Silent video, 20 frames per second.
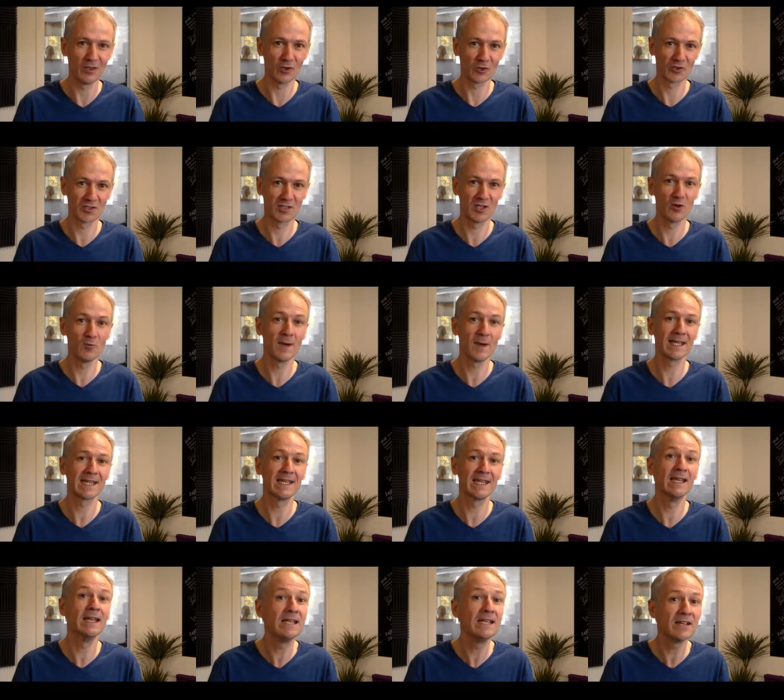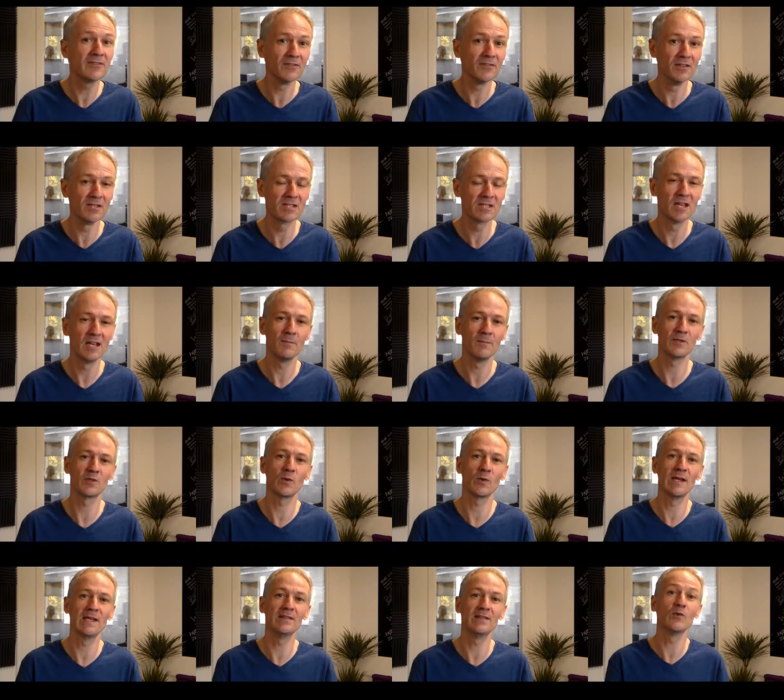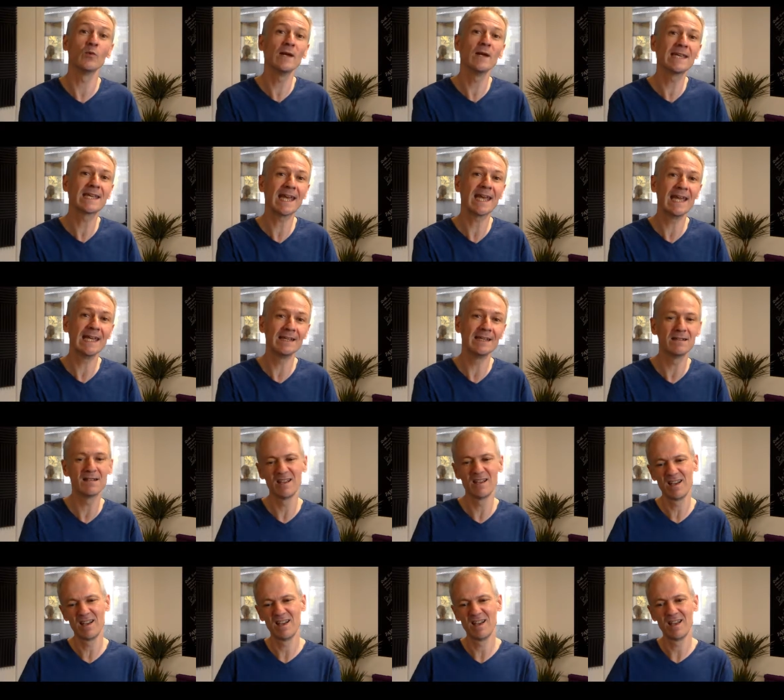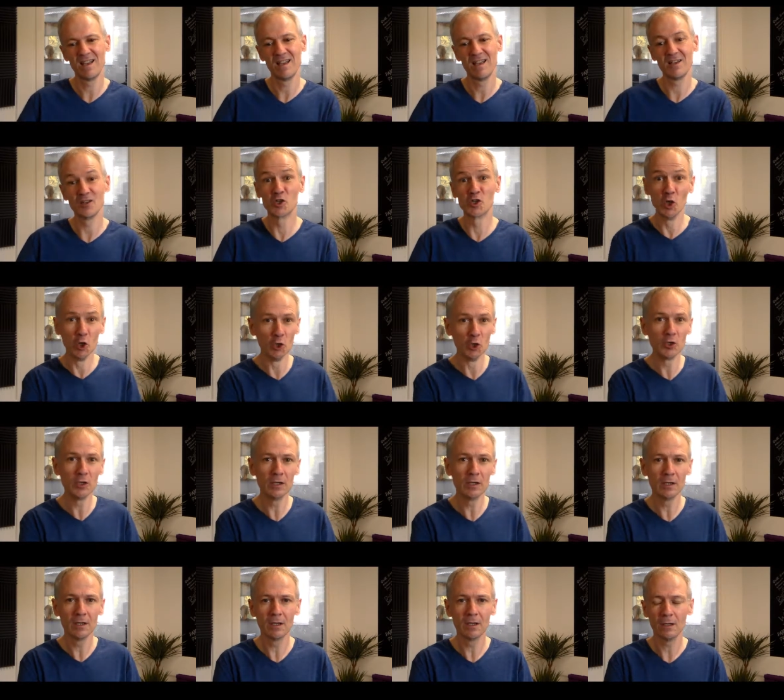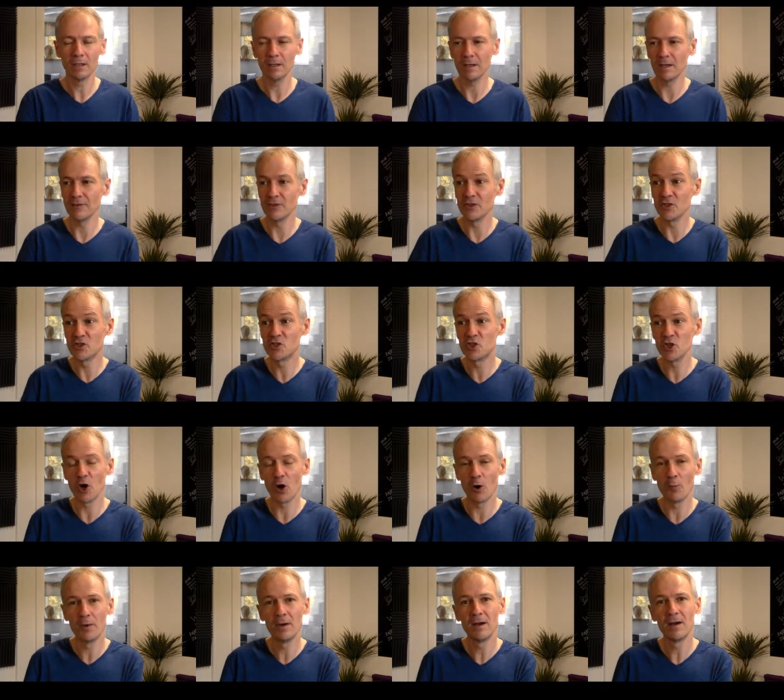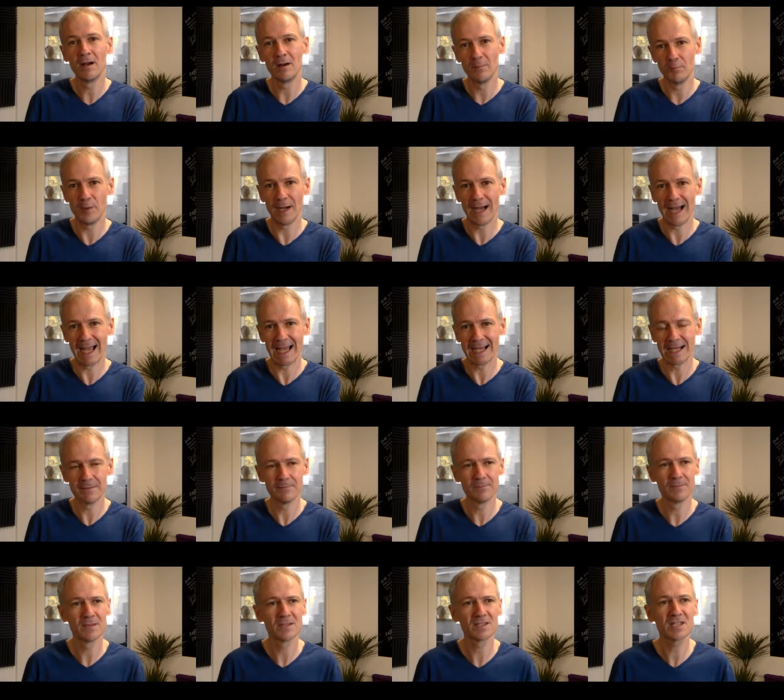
you're still making a difference between the weekend good and the job bad.